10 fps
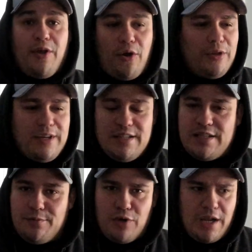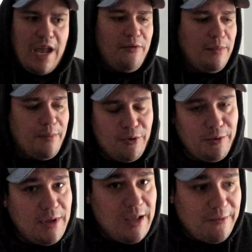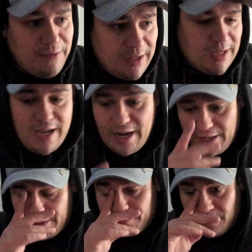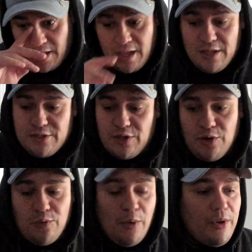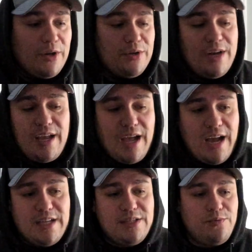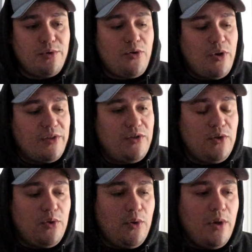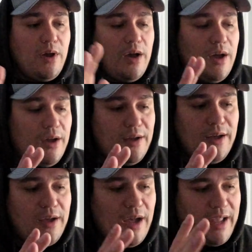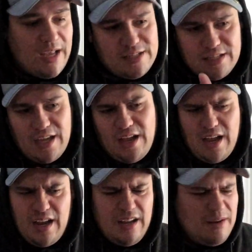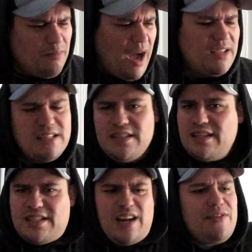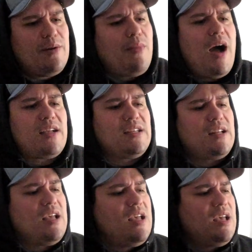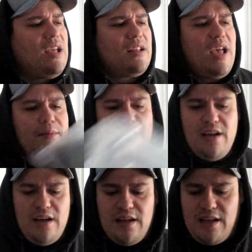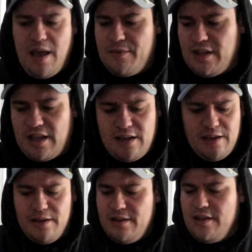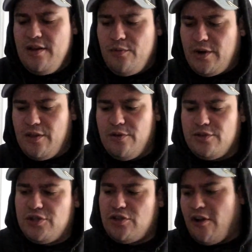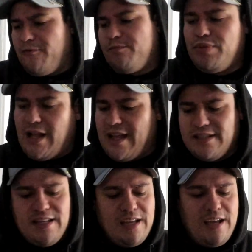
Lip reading: early December, I can't remember. Finally got here. So what we're gonna do today, guys, we're going to, I guess, unbox it? It's not even a box. It came in like one of those soft plastic